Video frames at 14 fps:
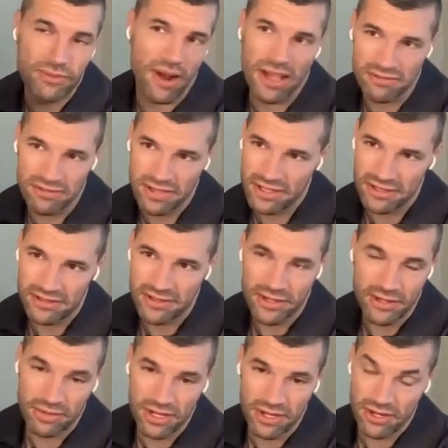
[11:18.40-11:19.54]
thriving
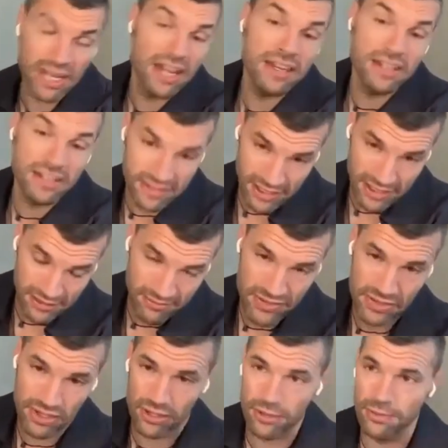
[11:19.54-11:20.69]
career in anything.
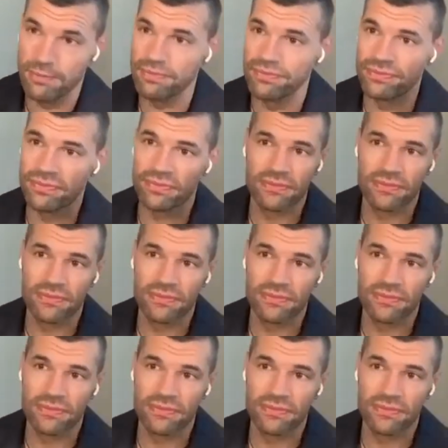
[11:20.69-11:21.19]
So